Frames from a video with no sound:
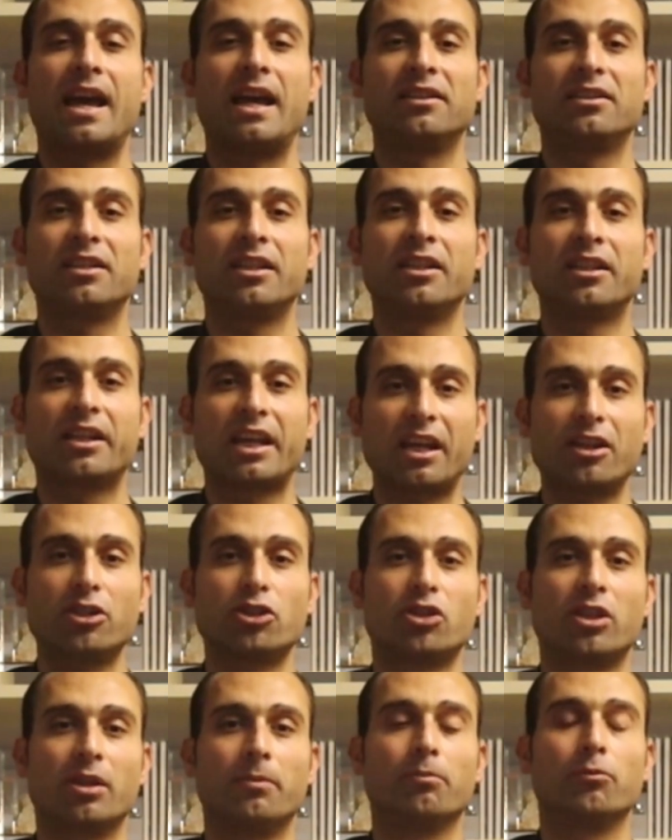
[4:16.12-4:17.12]
and
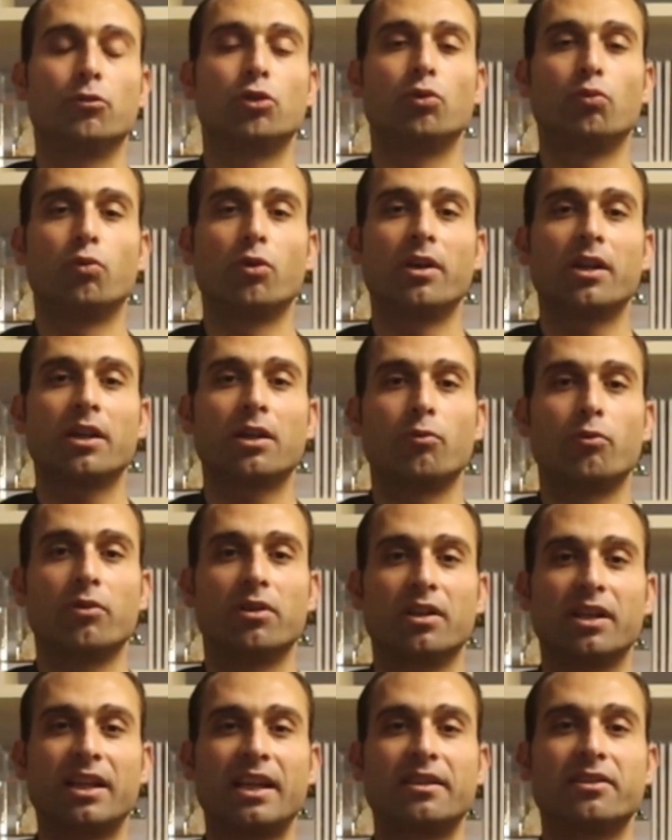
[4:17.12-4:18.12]
encourage them to work
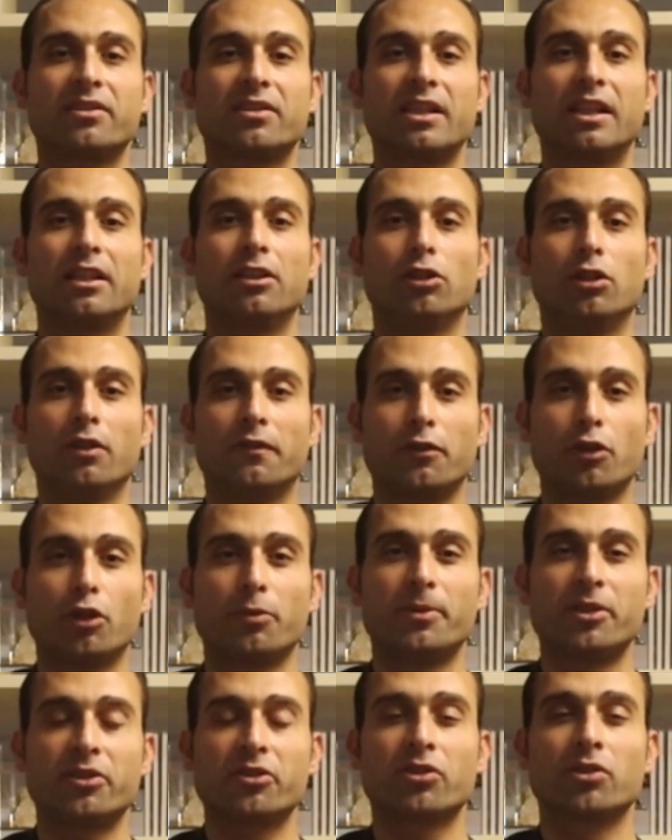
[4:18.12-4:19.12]
with real estate
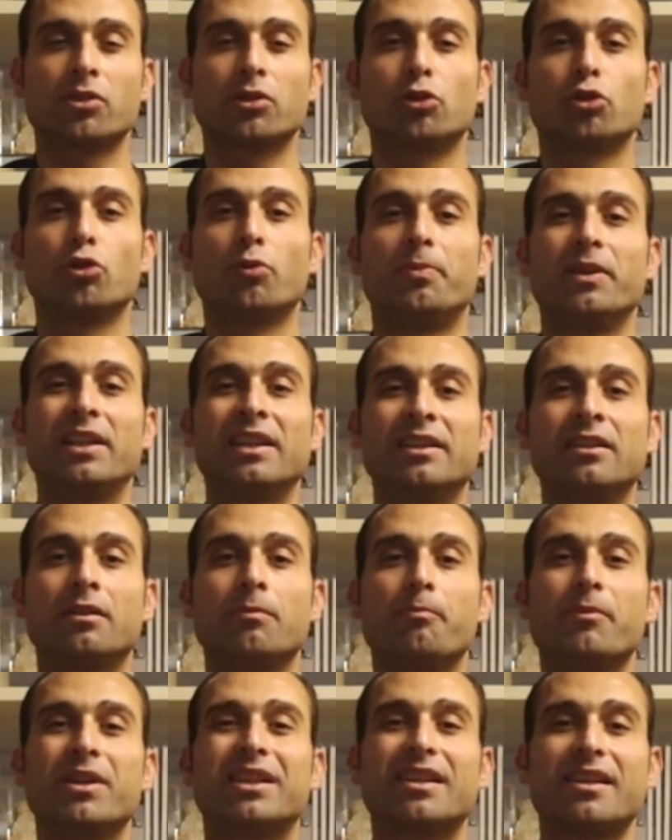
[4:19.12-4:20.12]
developers to build
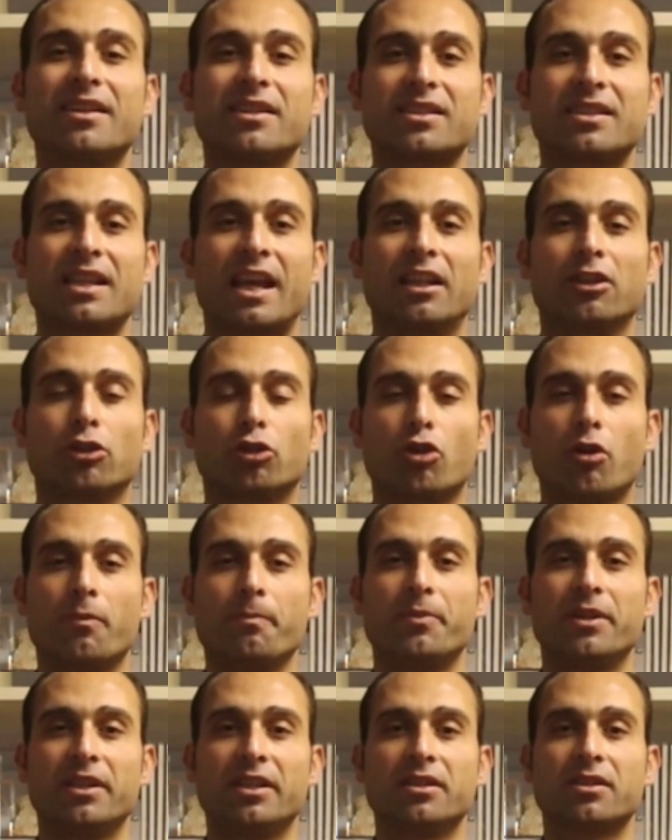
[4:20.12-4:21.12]
metal stand
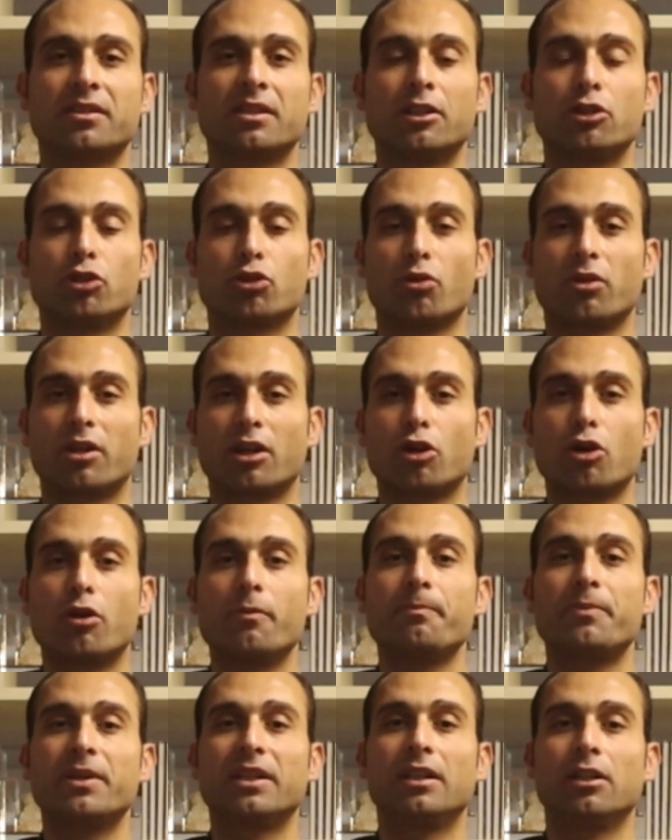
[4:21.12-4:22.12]
companies, so the
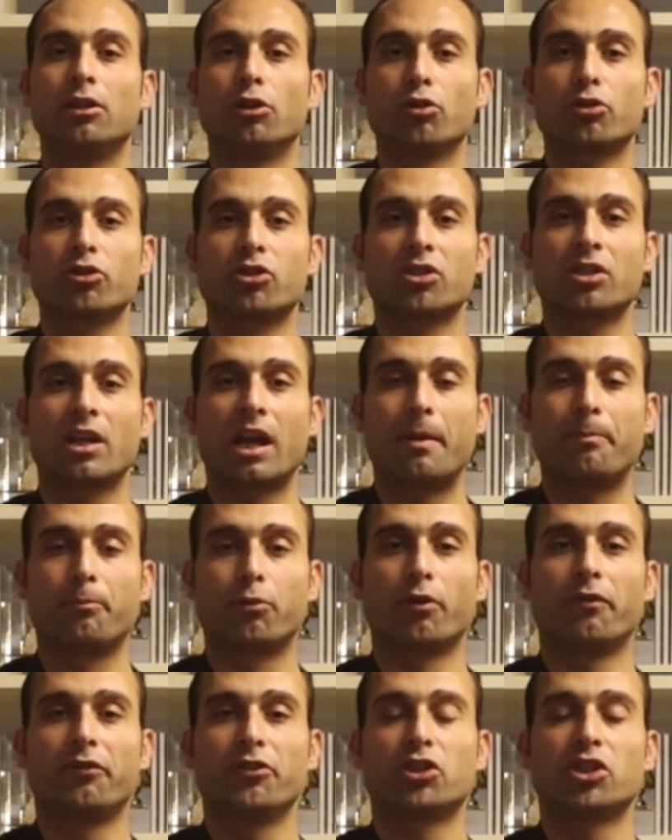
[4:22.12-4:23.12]
company looks a
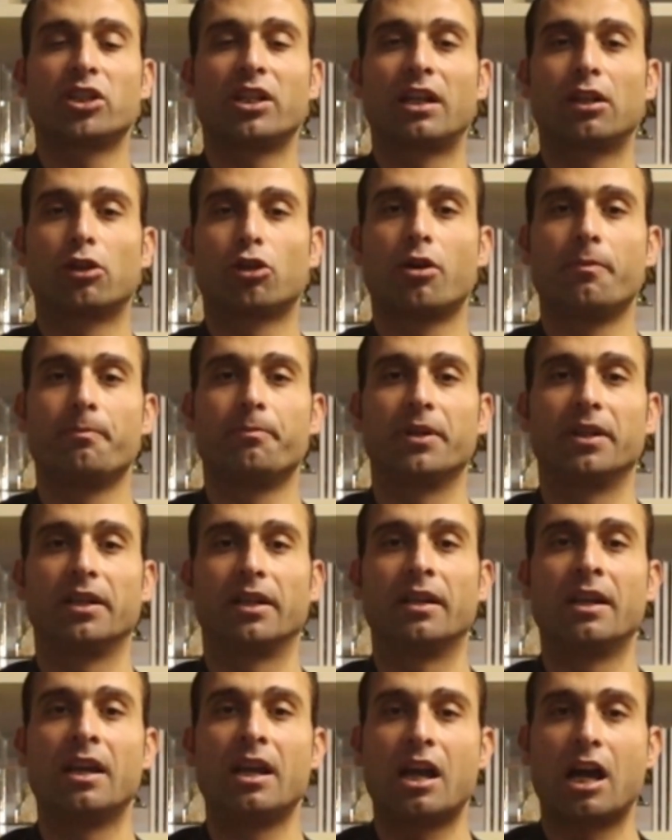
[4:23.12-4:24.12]
professional
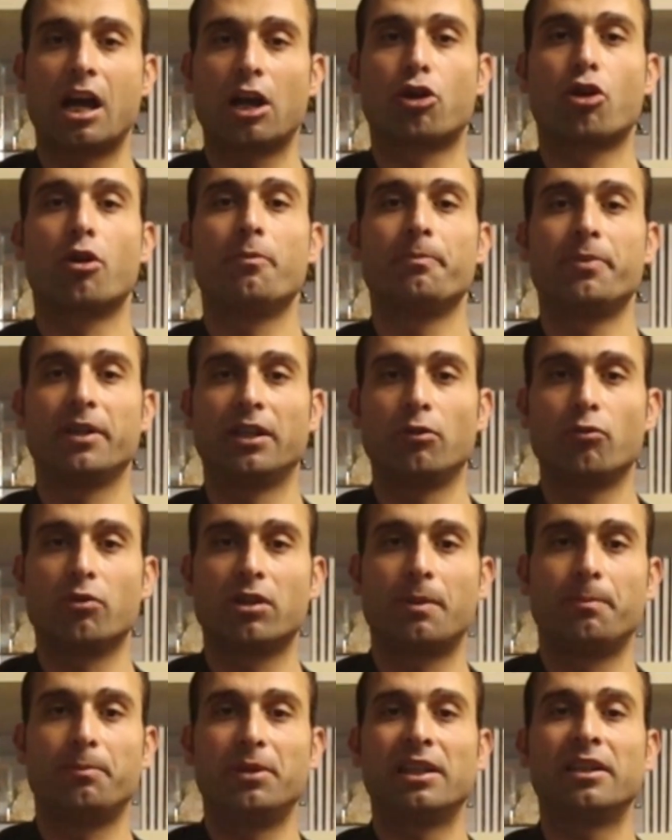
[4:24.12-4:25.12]
company, a company
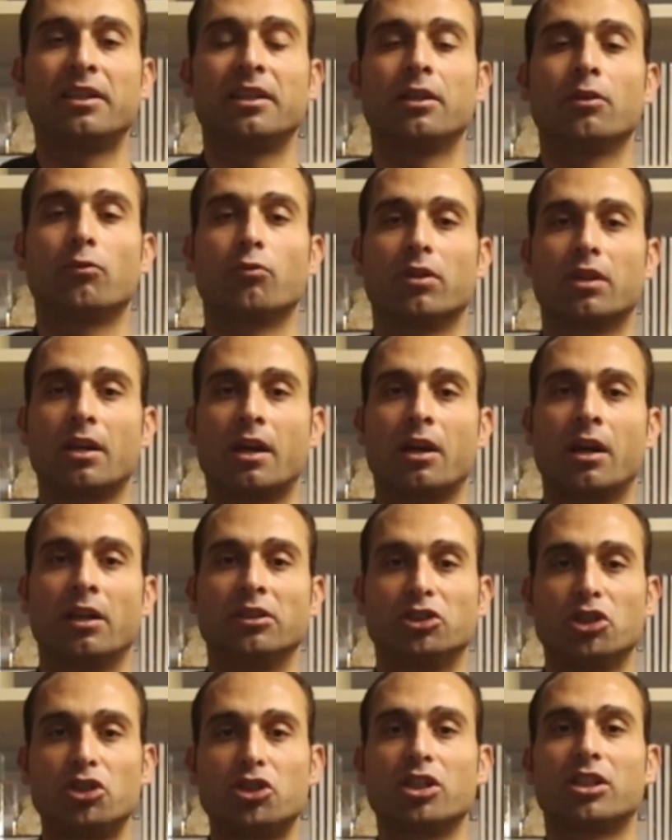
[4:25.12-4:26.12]
with a building, with
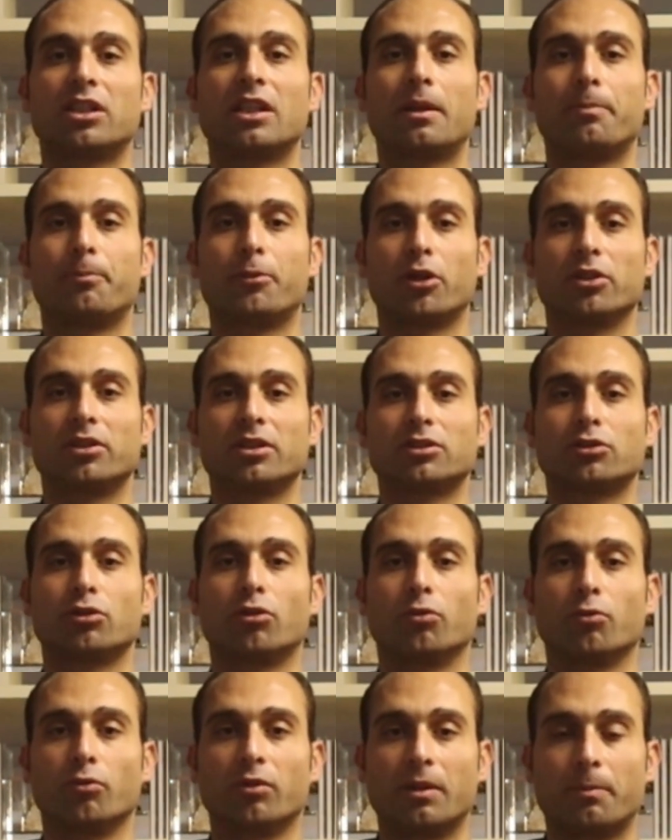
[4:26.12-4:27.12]
a digital products,
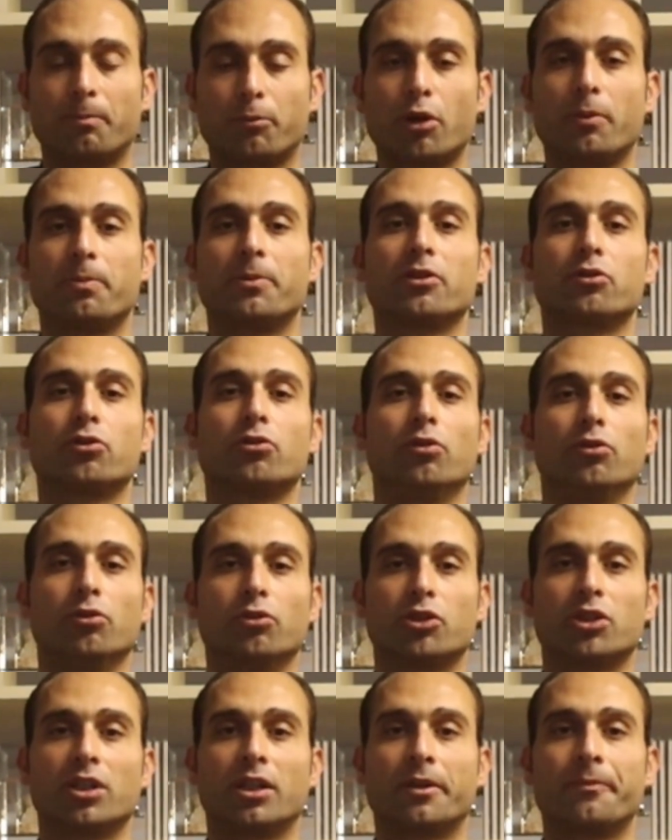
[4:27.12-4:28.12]
or with a proper
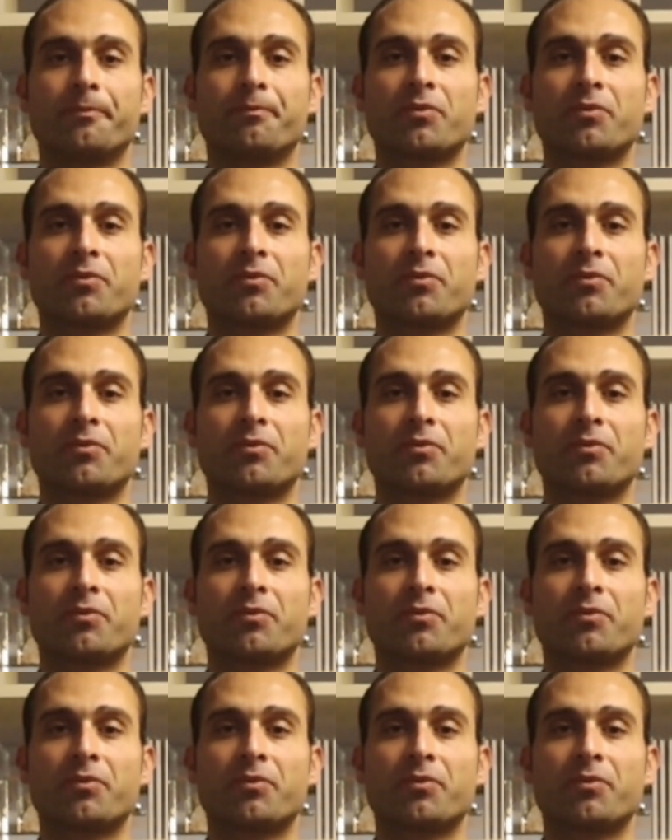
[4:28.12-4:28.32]
solution.